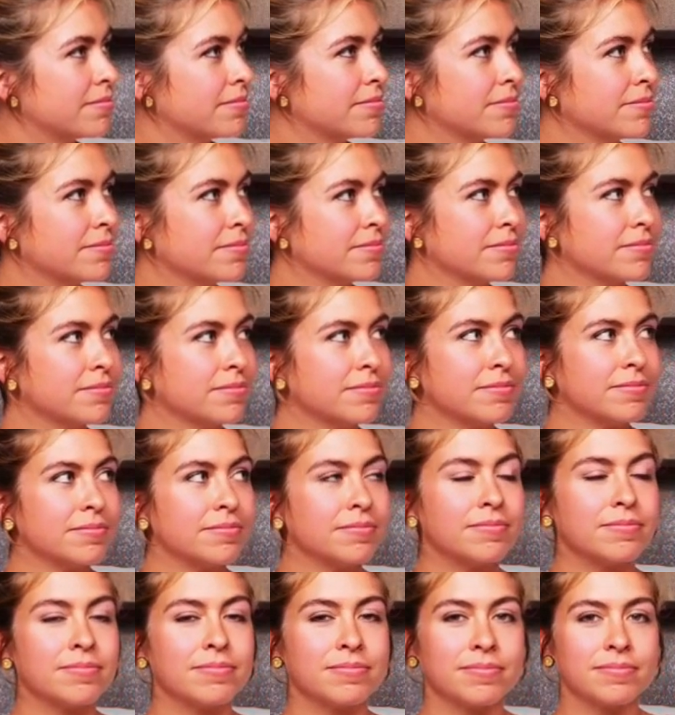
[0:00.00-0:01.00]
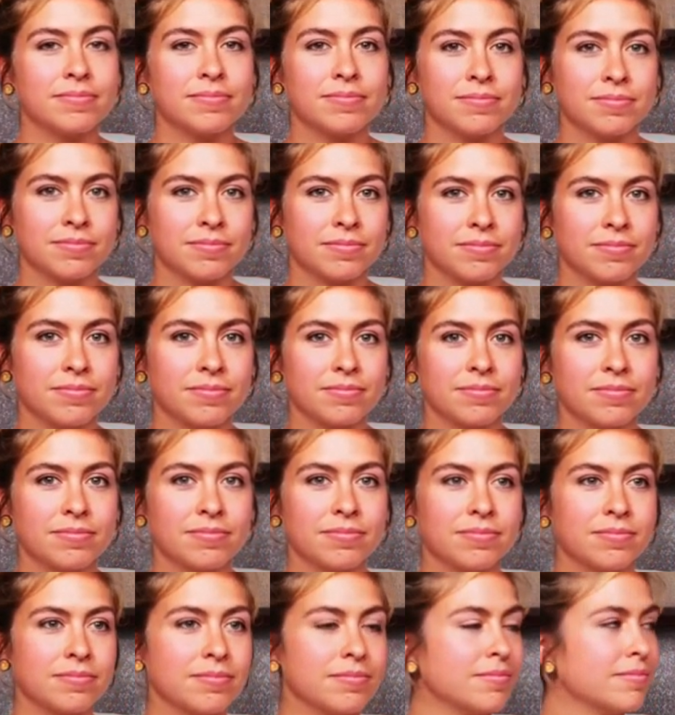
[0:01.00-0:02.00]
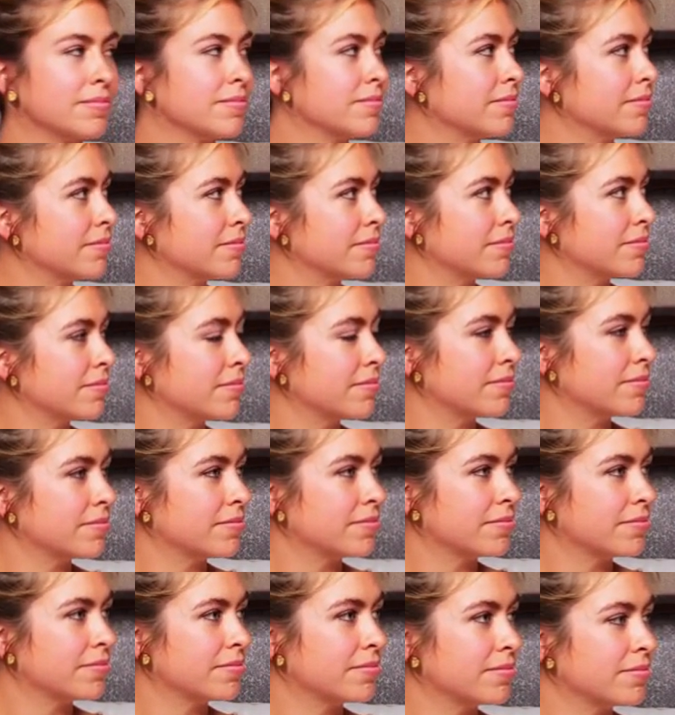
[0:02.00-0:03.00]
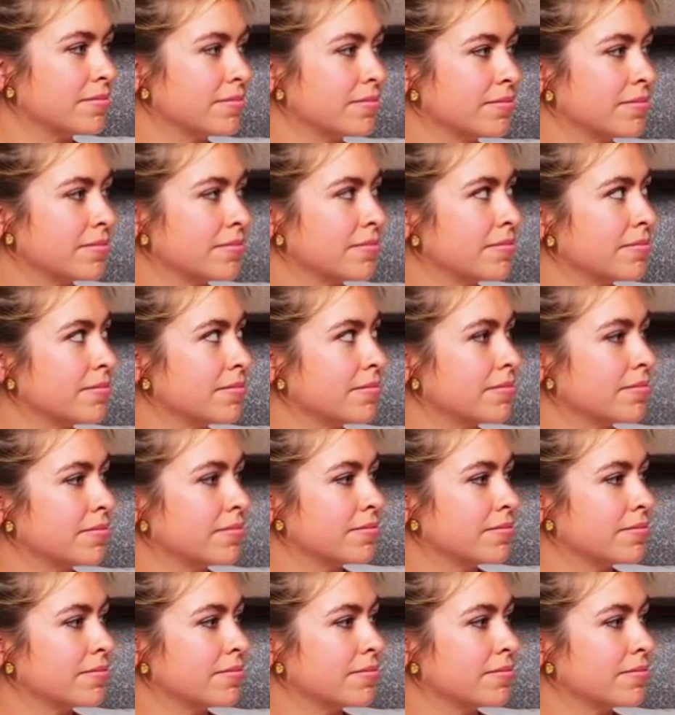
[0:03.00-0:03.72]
The person shown says nothing.